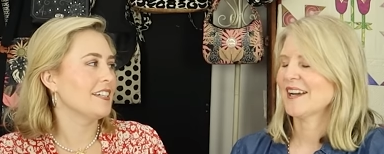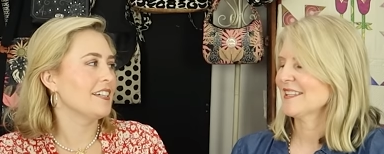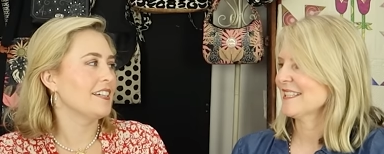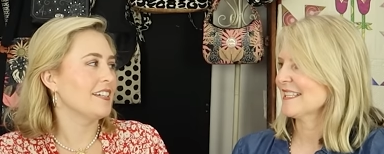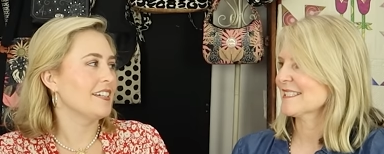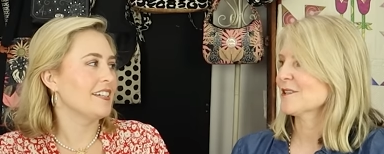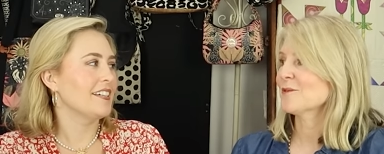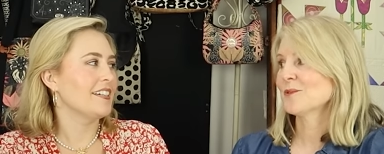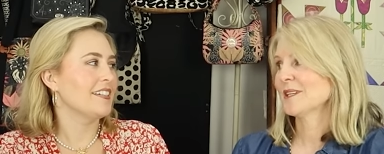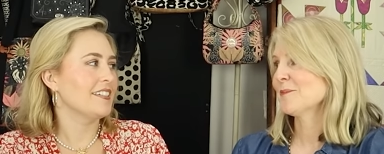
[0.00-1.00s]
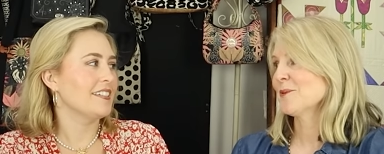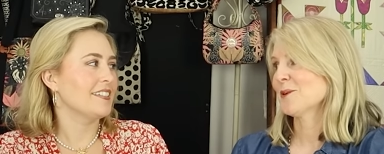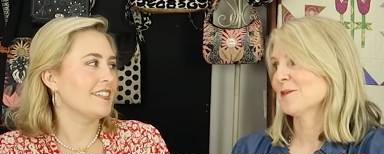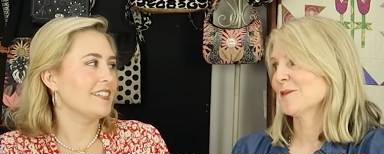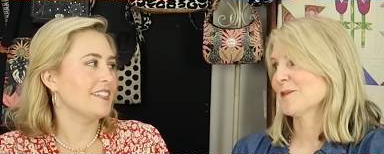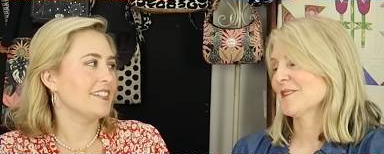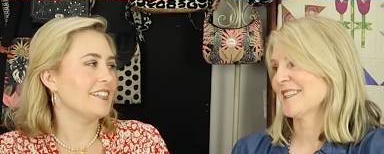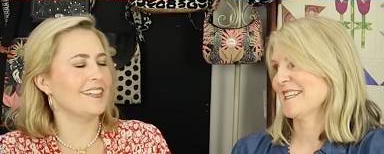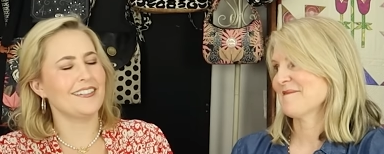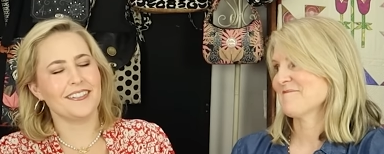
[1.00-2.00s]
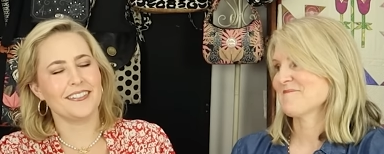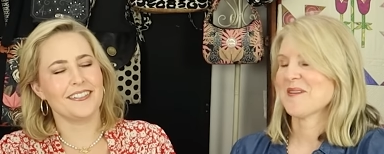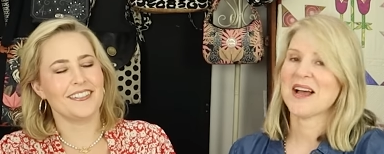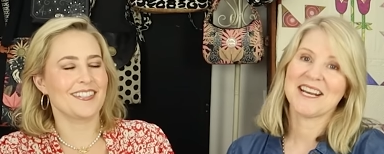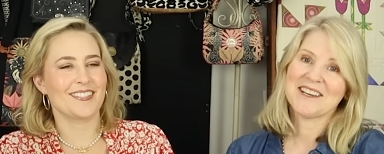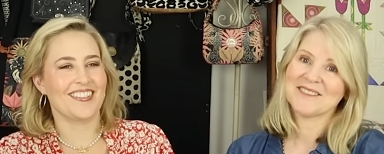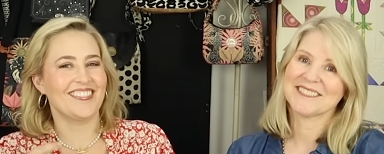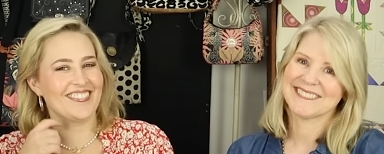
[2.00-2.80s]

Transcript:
Speaker 1: I think that's a really beautiful theme. Oh, I, love so.